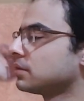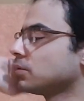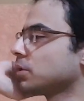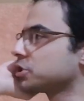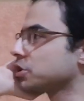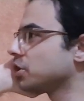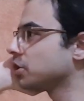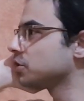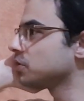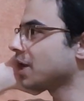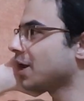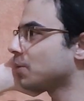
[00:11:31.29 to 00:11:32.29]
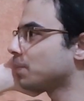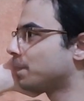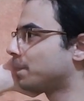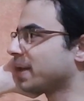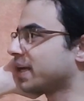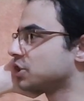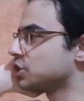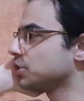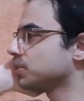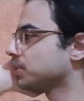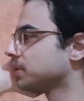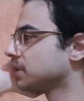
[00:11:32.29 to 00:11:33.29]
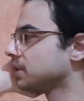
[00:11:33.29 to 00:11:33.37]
What you gonna do now, Pikachu?